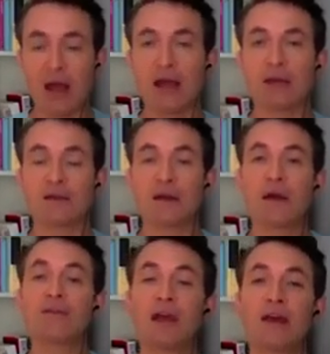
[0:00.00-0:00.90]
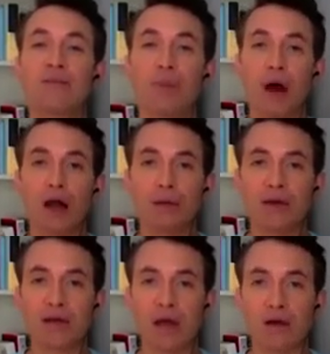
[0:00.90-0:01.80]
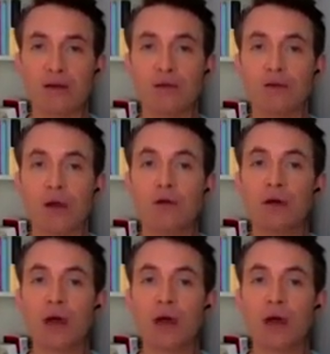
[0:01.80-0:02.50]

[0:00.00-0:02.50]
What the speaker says: It deserves to have parliamentarians who don't